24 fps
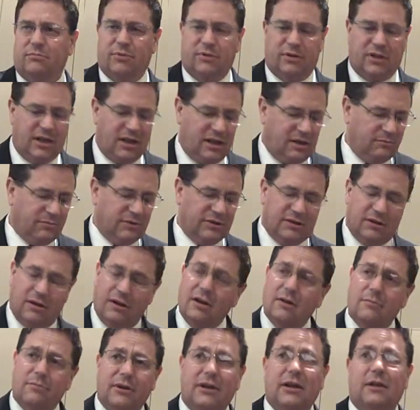plan, but they're
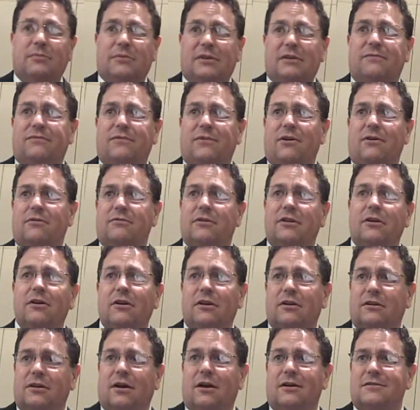going to pick up that phone and they're
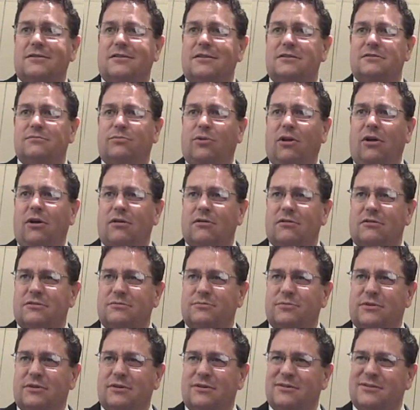going to talk to these bloggers
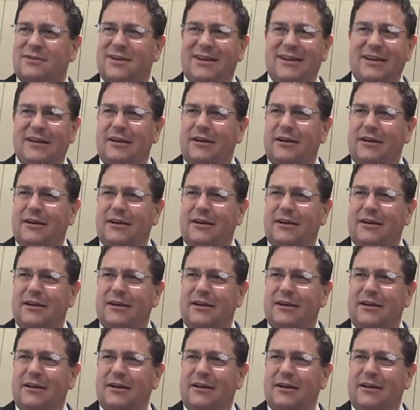because